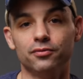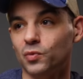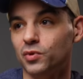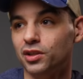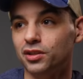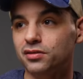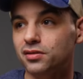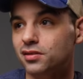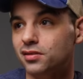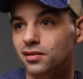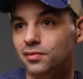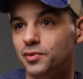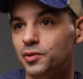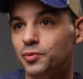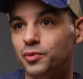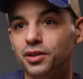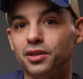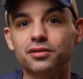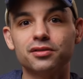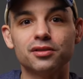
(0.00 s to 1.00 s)
What else, I mean,
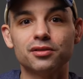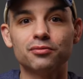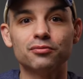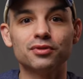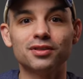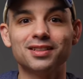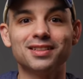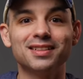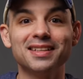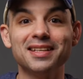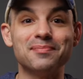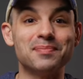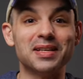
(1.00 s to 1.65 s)
what else do you really need?